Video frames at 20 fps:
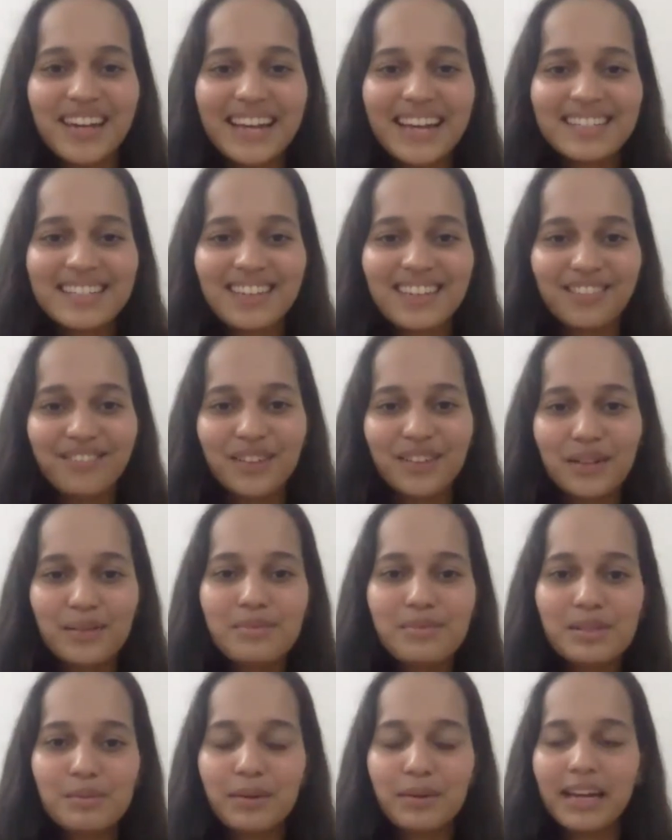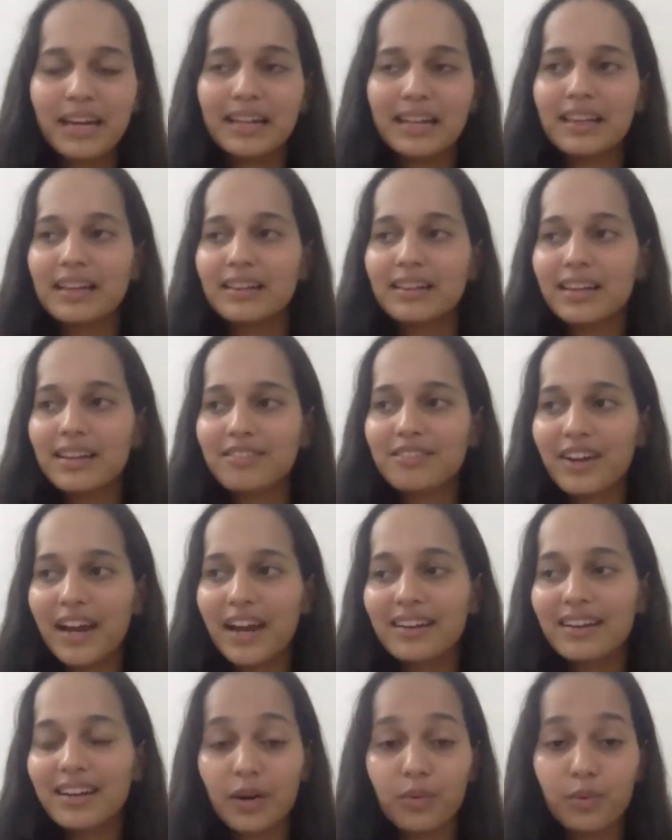lesser films, but I think that
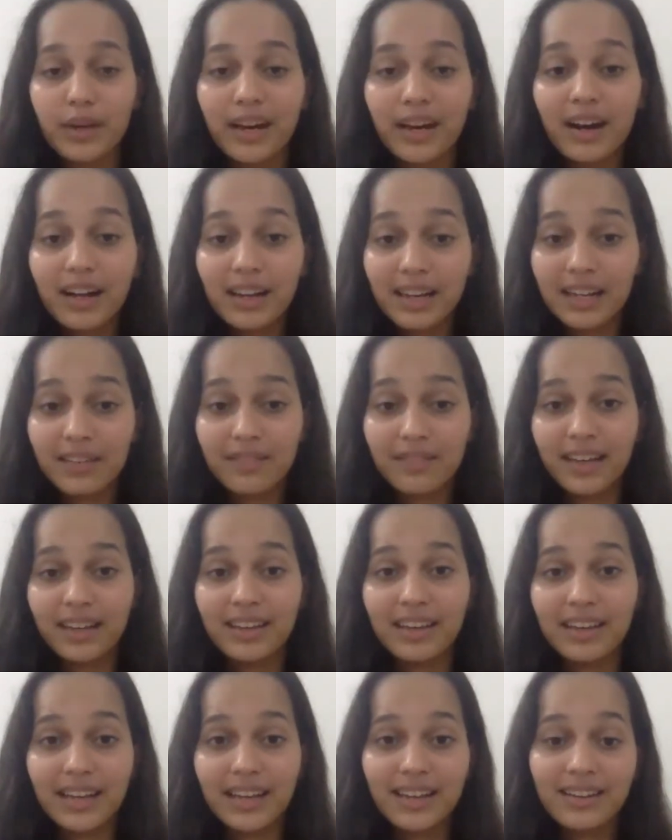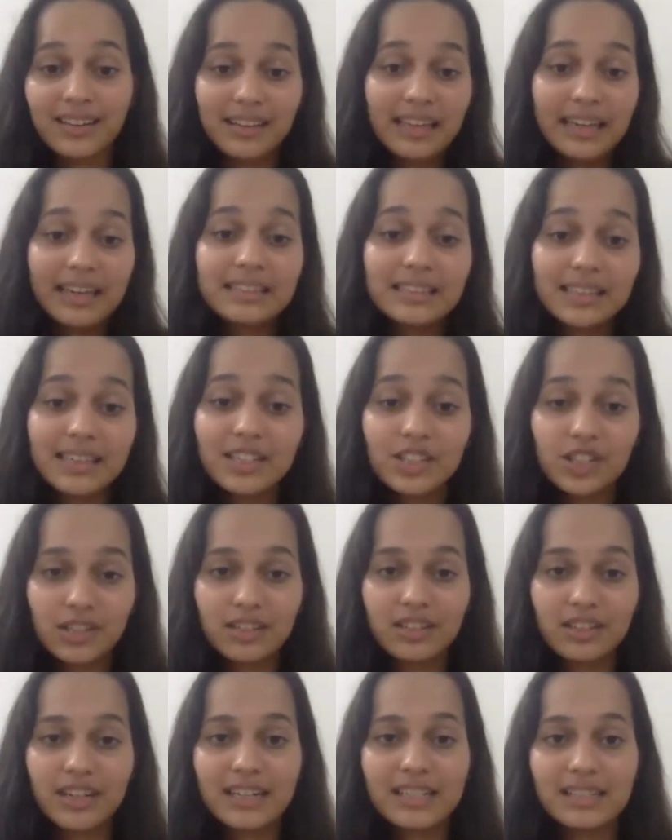right now we are living in the
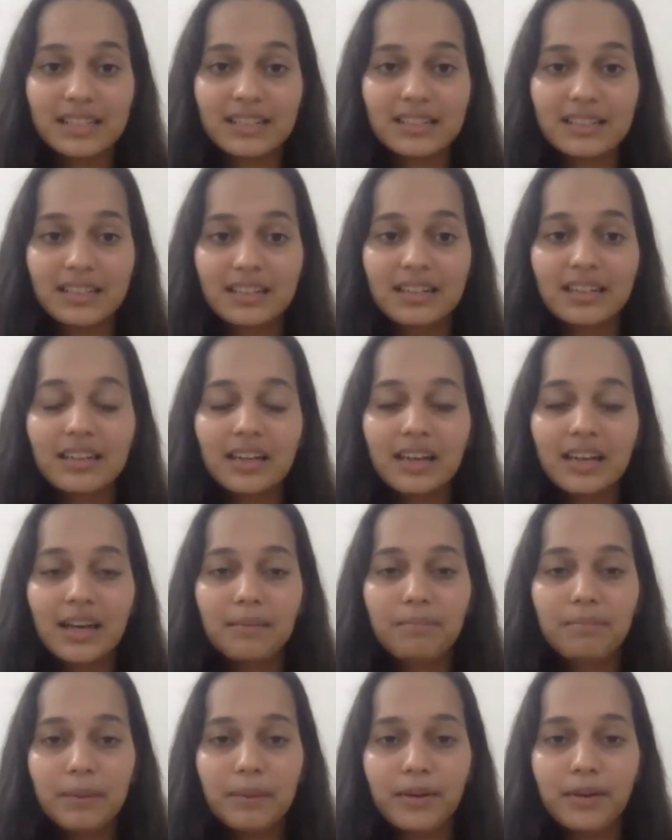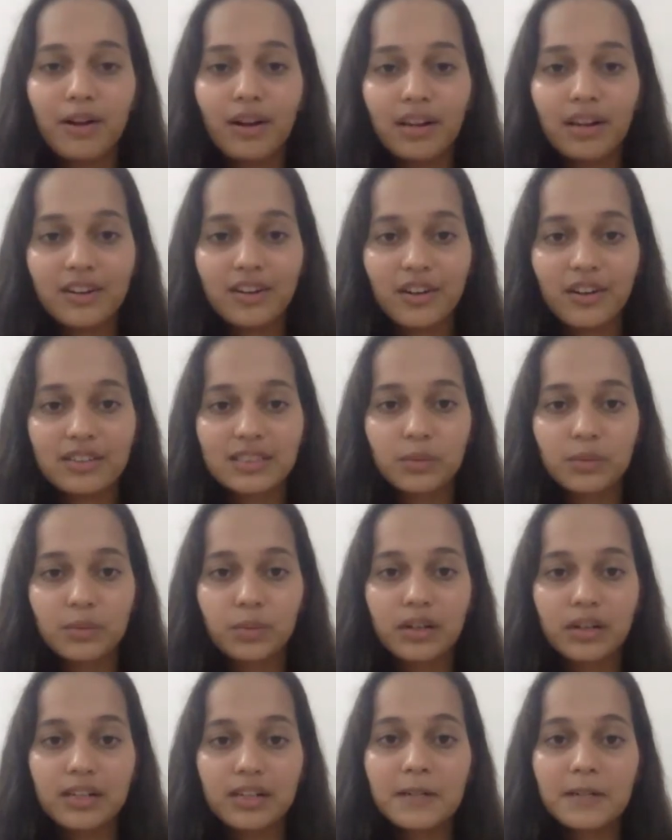extinction crisis, and people all across the
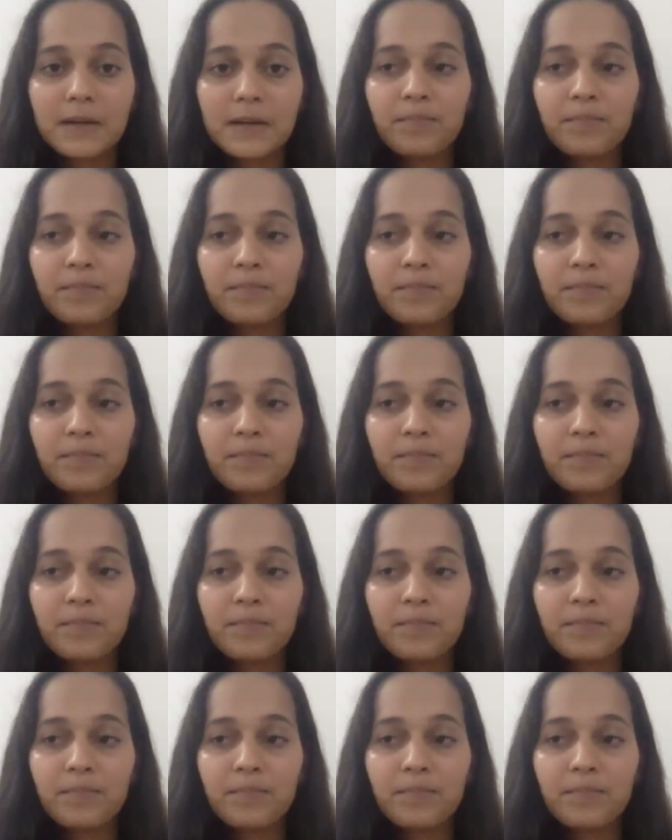world